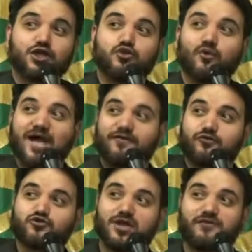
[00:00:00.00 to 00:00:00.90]
Do I have
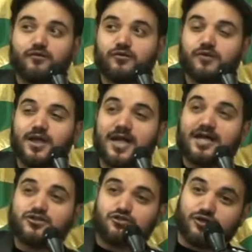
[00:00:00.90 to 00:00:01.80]
to travel at
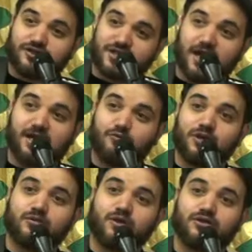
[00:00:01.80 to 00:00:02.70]
a certain time
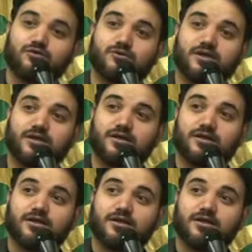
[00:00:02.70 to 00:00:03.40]
when I want to do it?